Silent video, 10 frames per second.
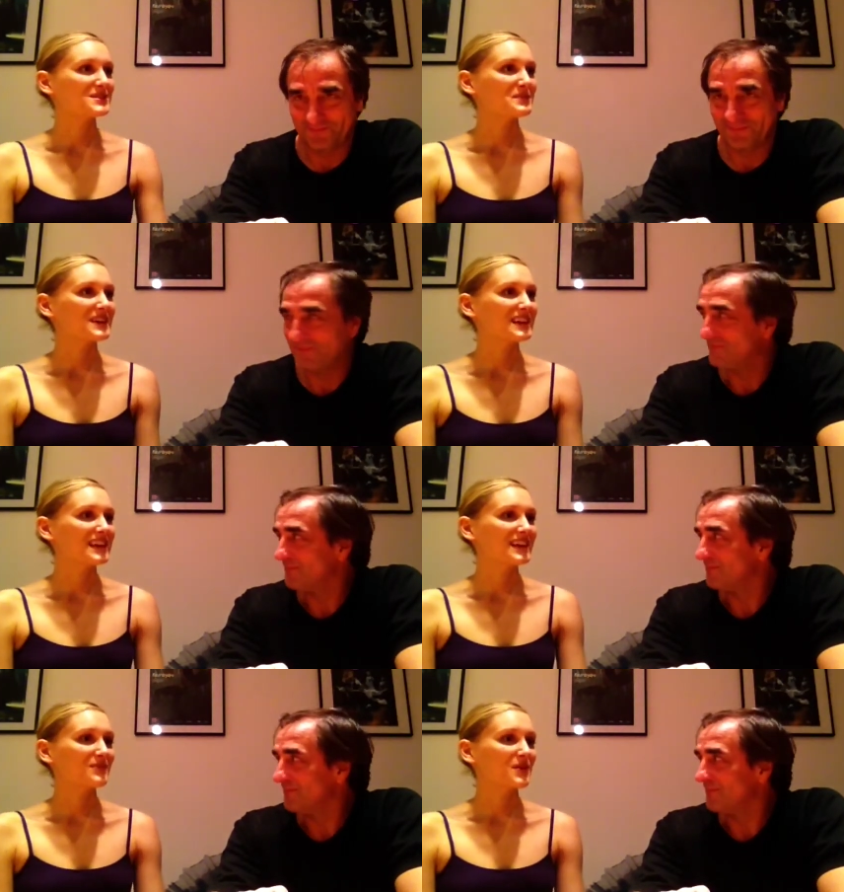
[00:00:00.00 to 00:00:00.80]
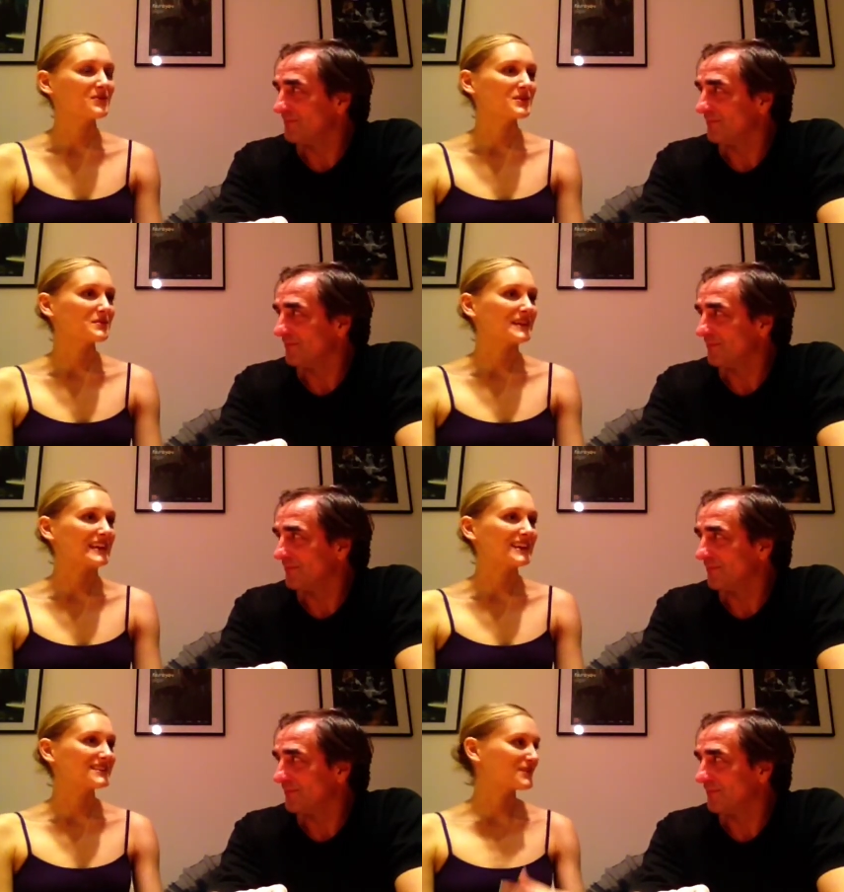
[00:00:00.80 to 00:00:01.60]
Speaker 1: the beginning? What were the
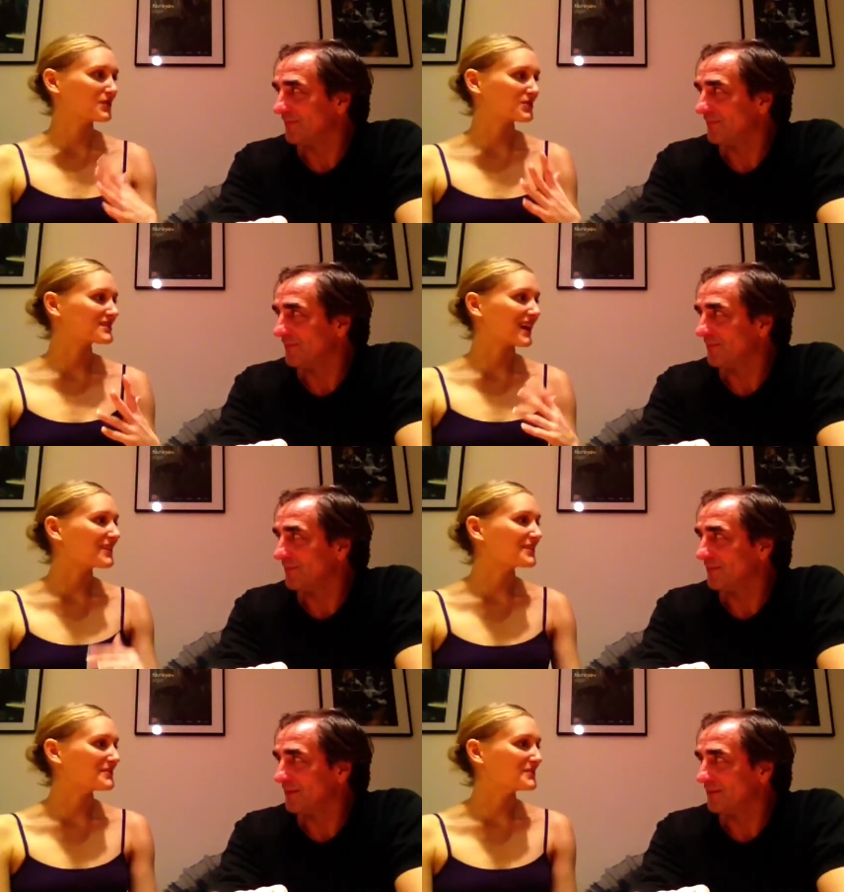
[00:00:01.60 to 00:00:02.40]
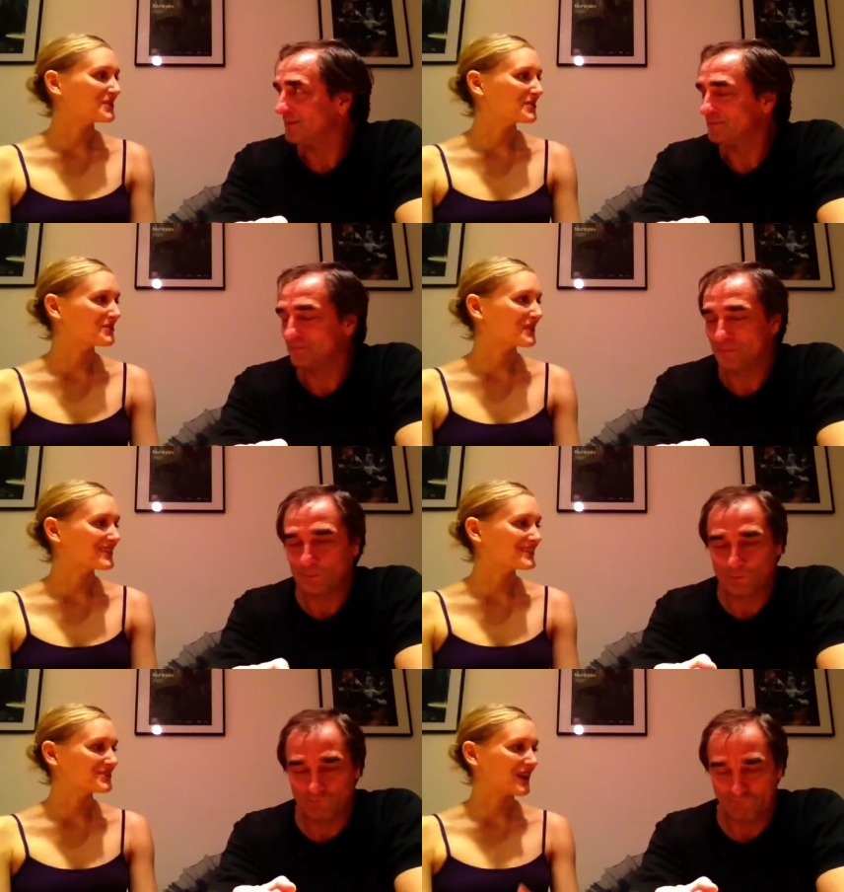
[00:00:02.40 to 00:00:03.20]
beginnings of your stardom? You know, where
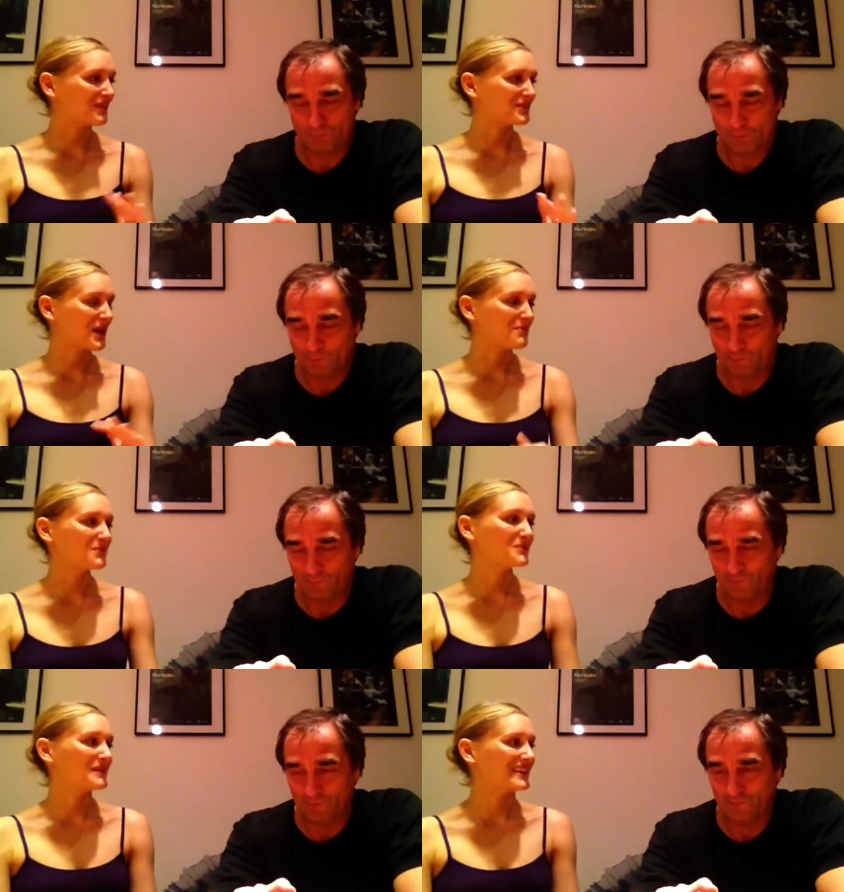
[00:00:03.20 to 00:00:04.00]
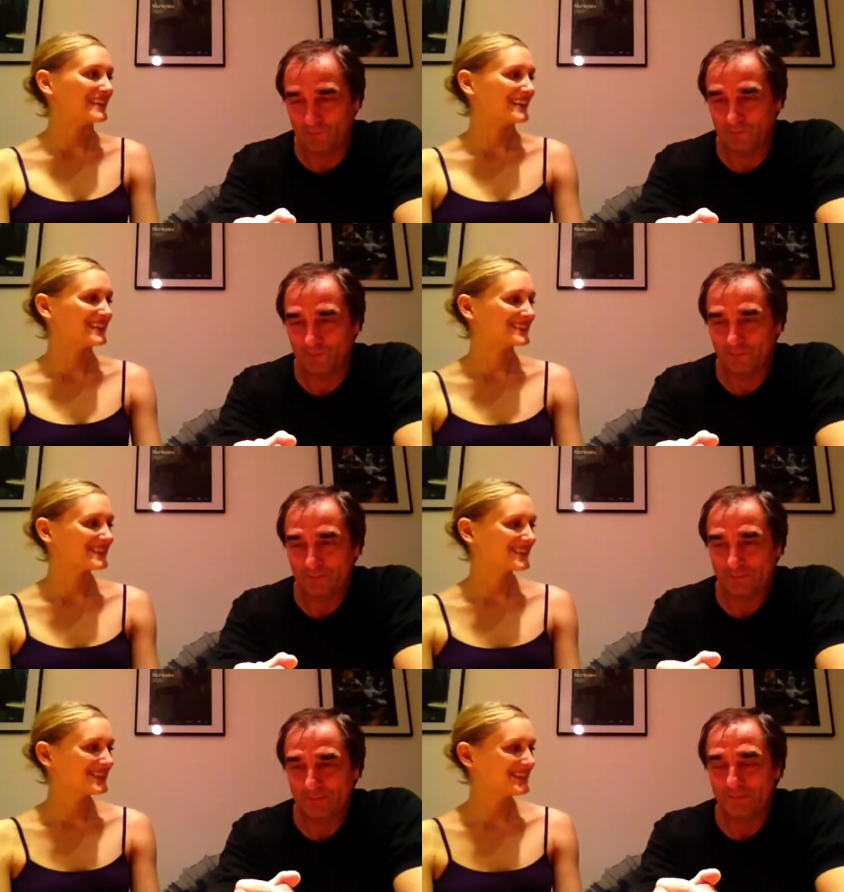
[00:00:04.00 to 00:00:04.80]
did you have your humble beginnings?
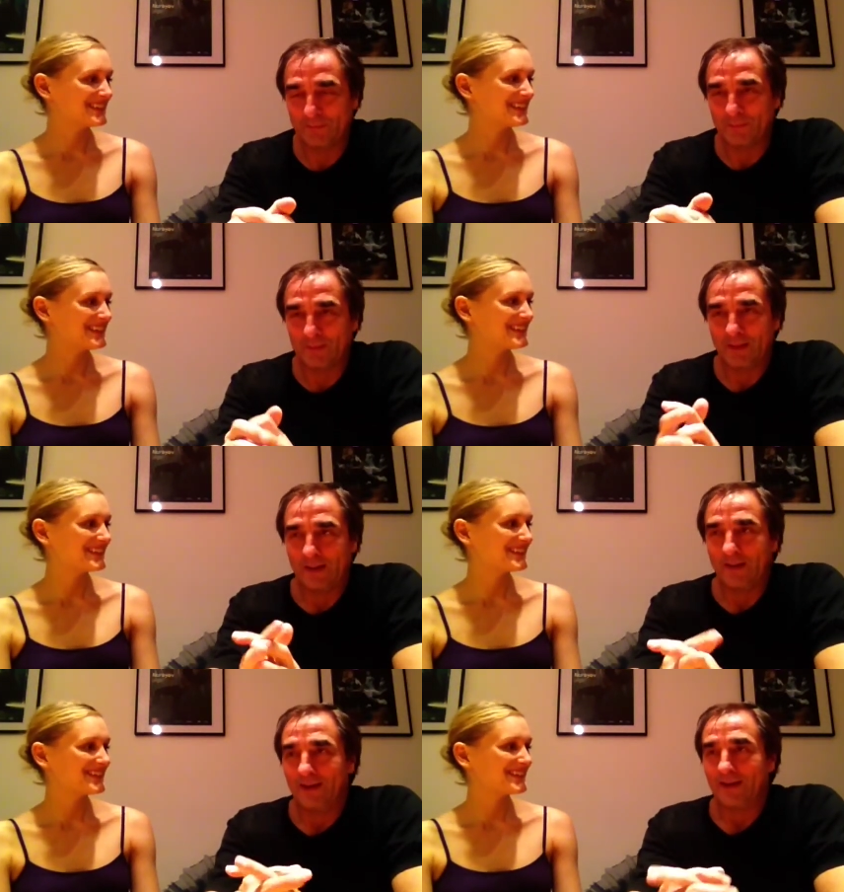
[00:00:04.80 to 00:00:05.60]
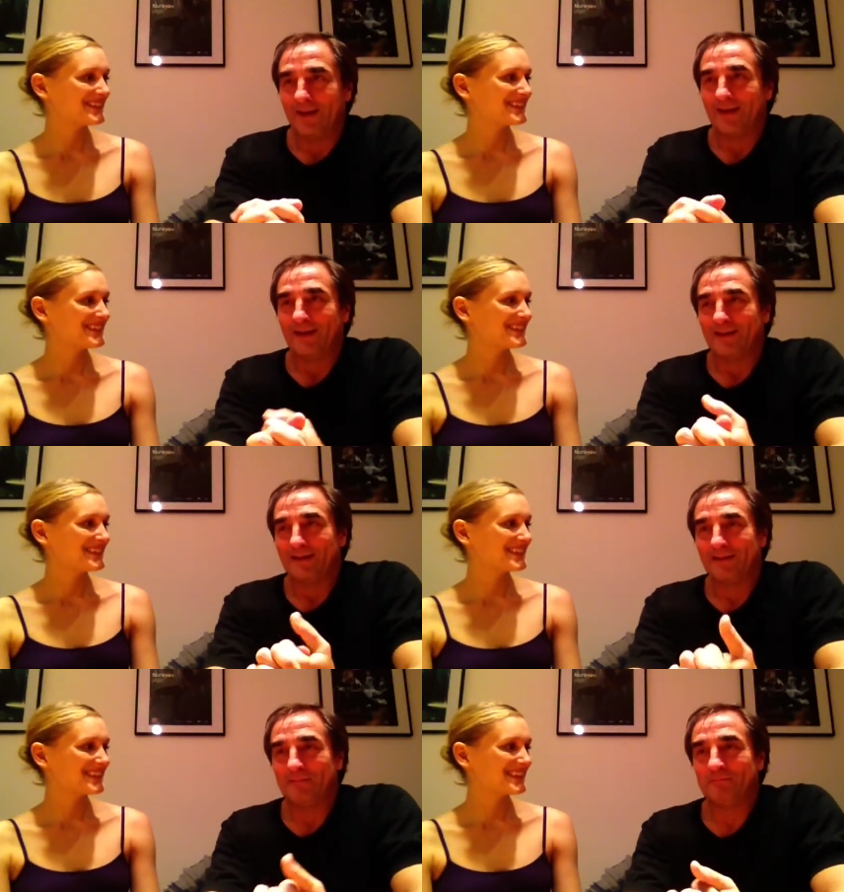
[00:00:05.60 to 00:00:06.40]

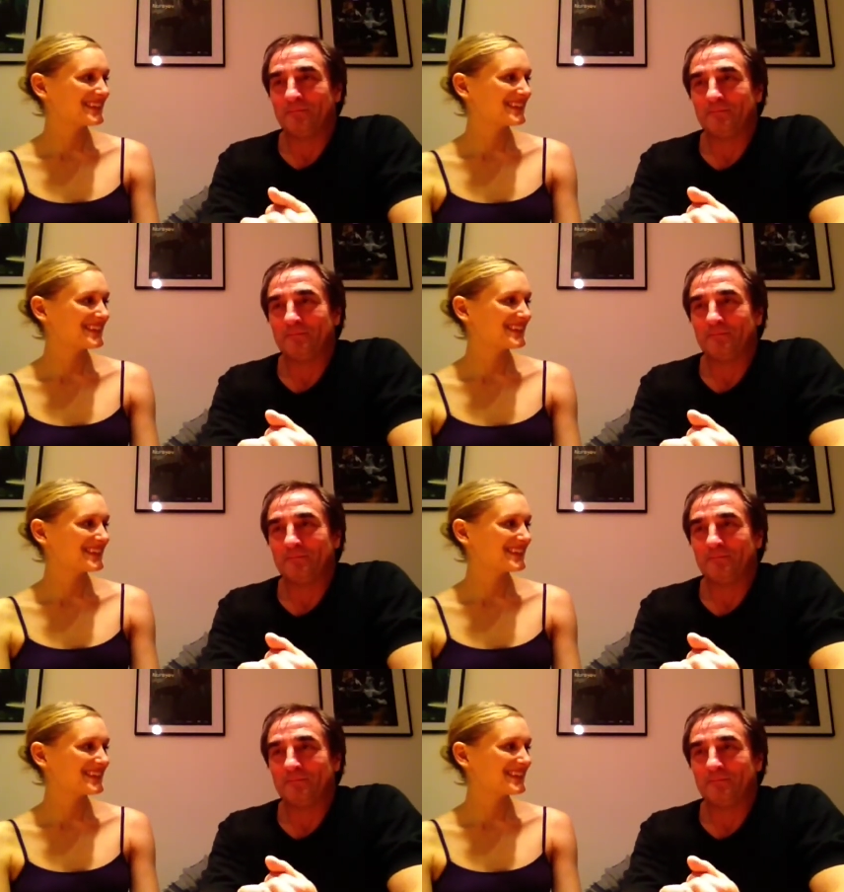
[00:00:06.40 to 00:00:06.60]
Speaker 2: Um,